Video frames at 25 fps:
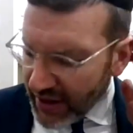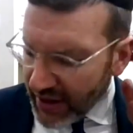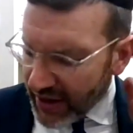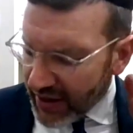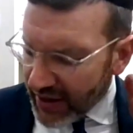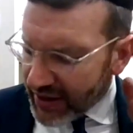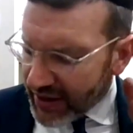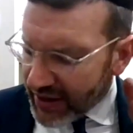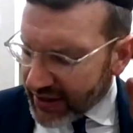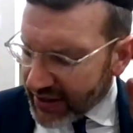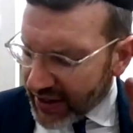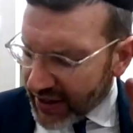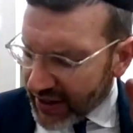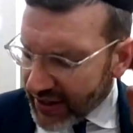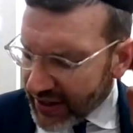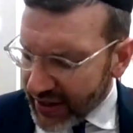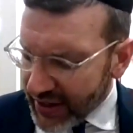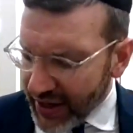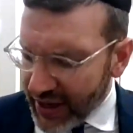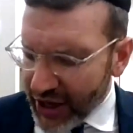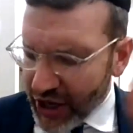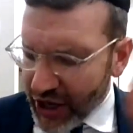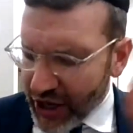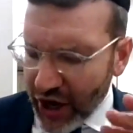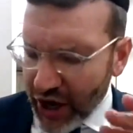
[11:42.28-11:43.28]

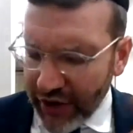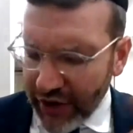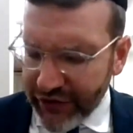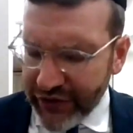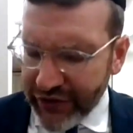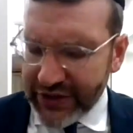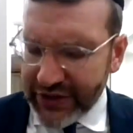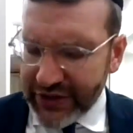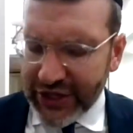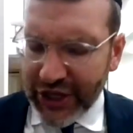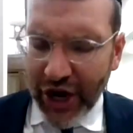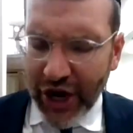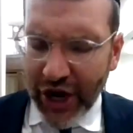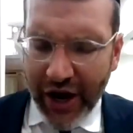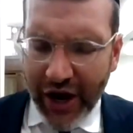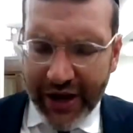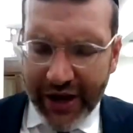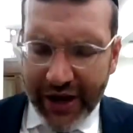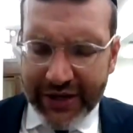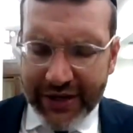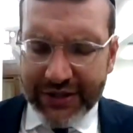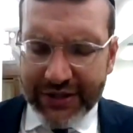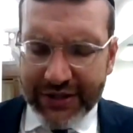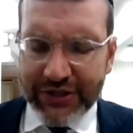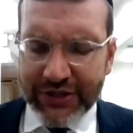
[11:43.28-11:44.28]
he covers, he
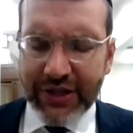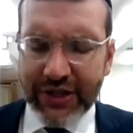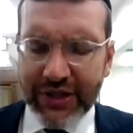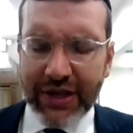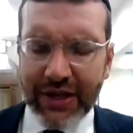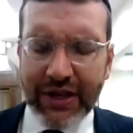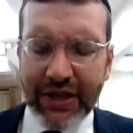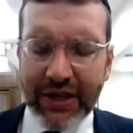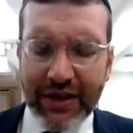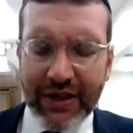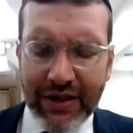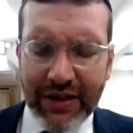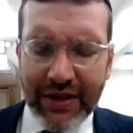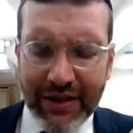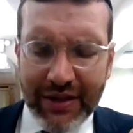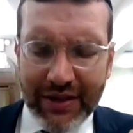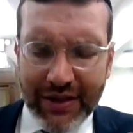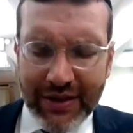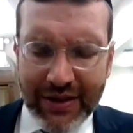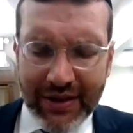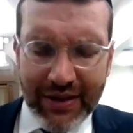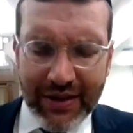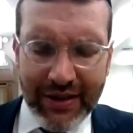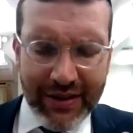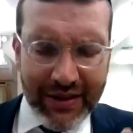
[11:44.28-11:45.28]
hides
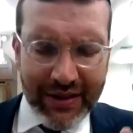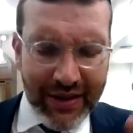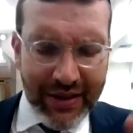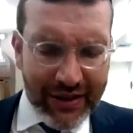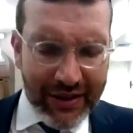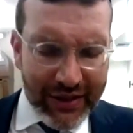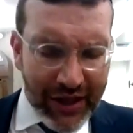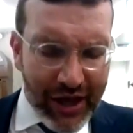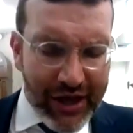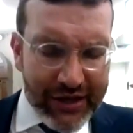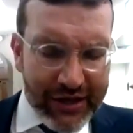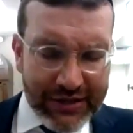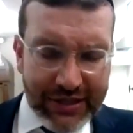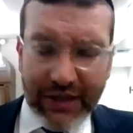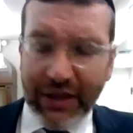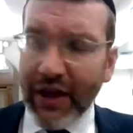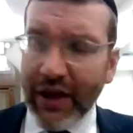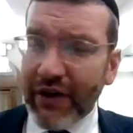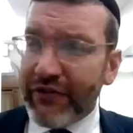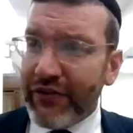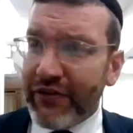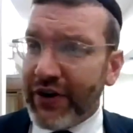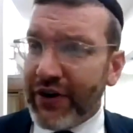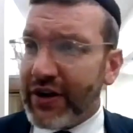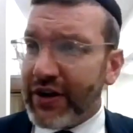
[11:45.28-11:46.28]

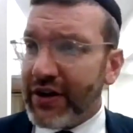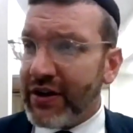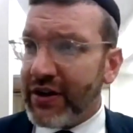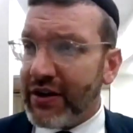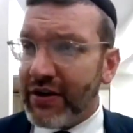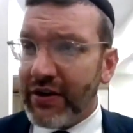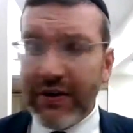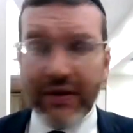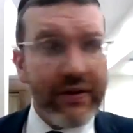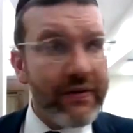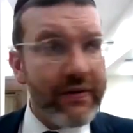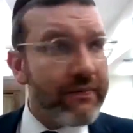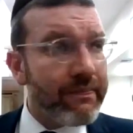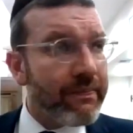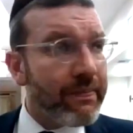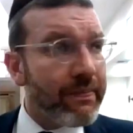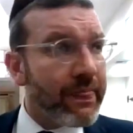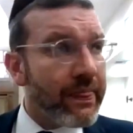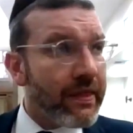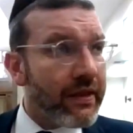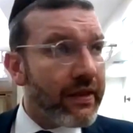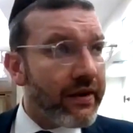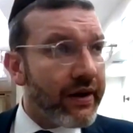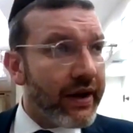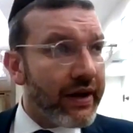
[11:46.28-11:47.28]
the
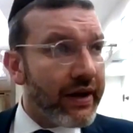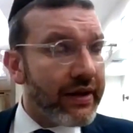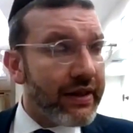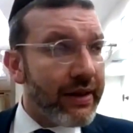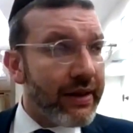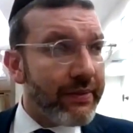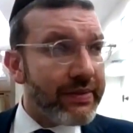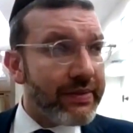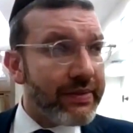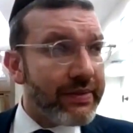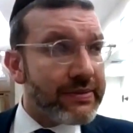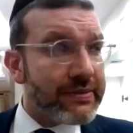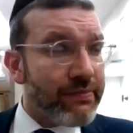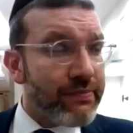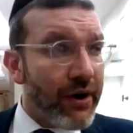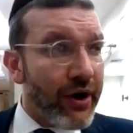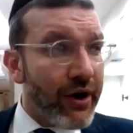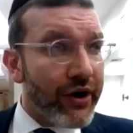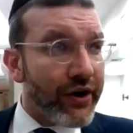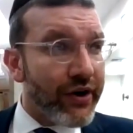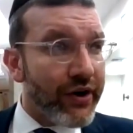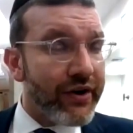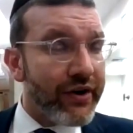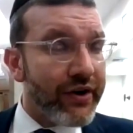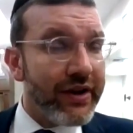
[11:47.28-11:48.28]
right? That means
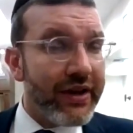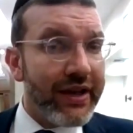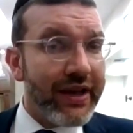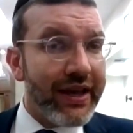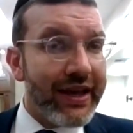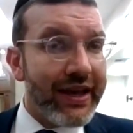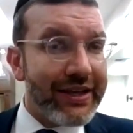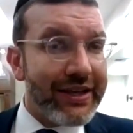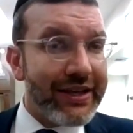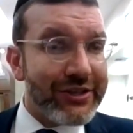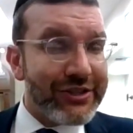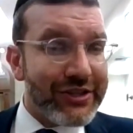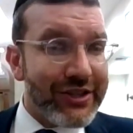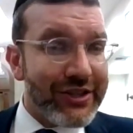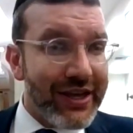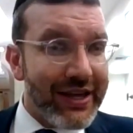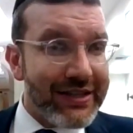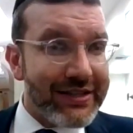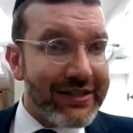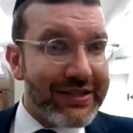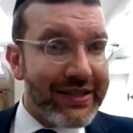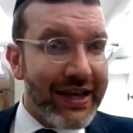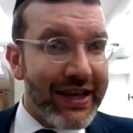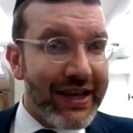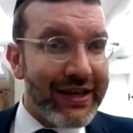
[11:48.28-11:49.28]
Machar is
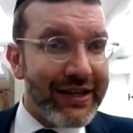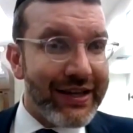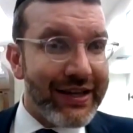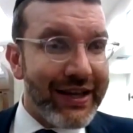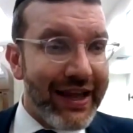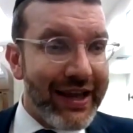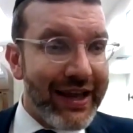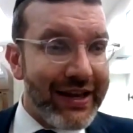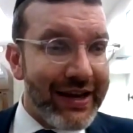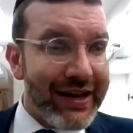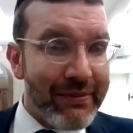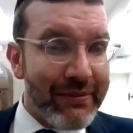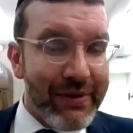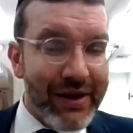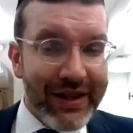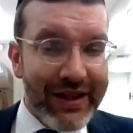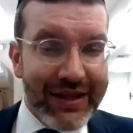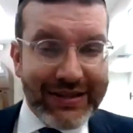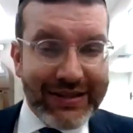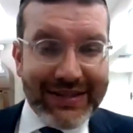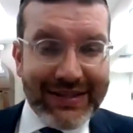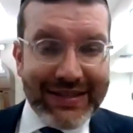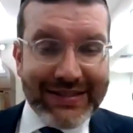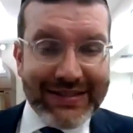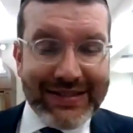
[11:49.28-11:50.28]
in
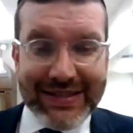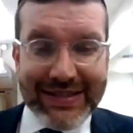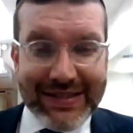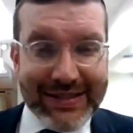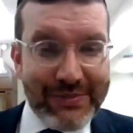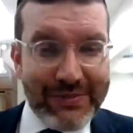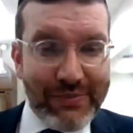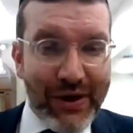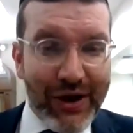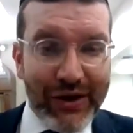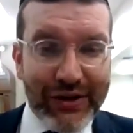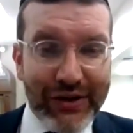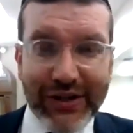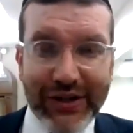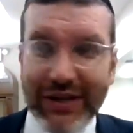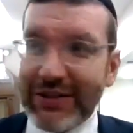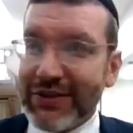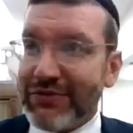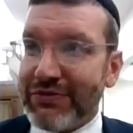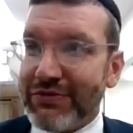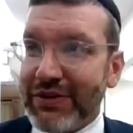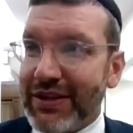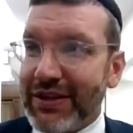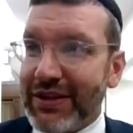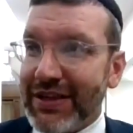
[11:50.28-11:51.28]
Amalek's existence. Machar is
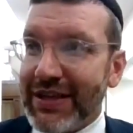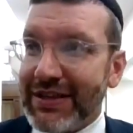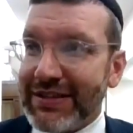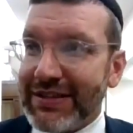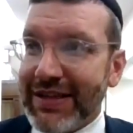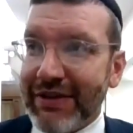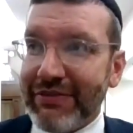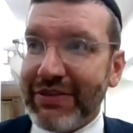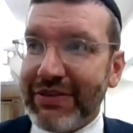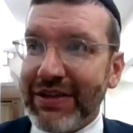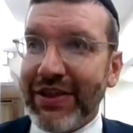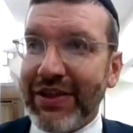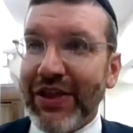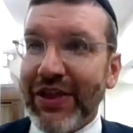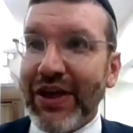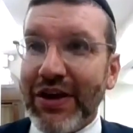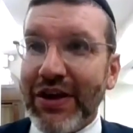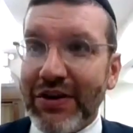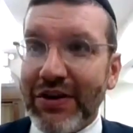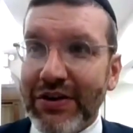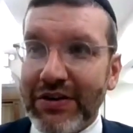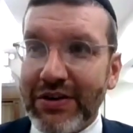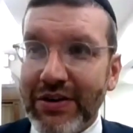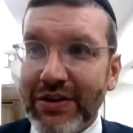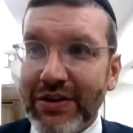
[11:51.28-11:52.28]
not really there.